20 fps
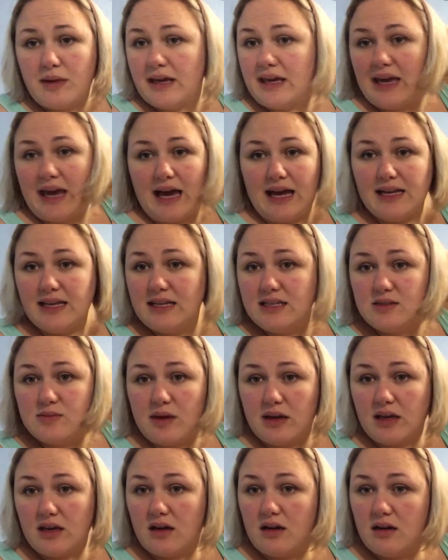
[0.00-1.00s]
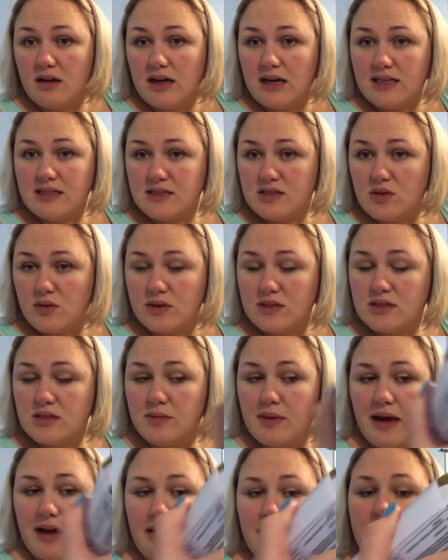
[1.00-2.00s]
my cat. He's making all kinds of noise in the
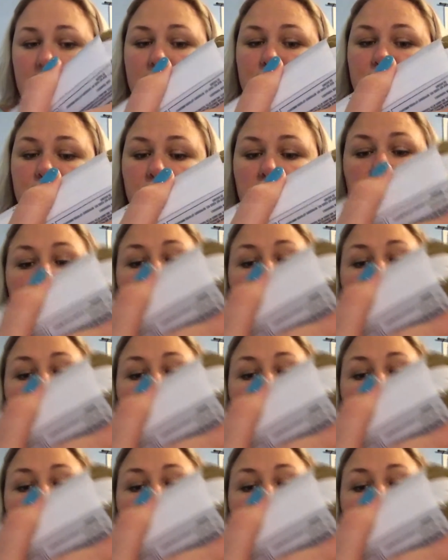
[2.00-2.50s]
background.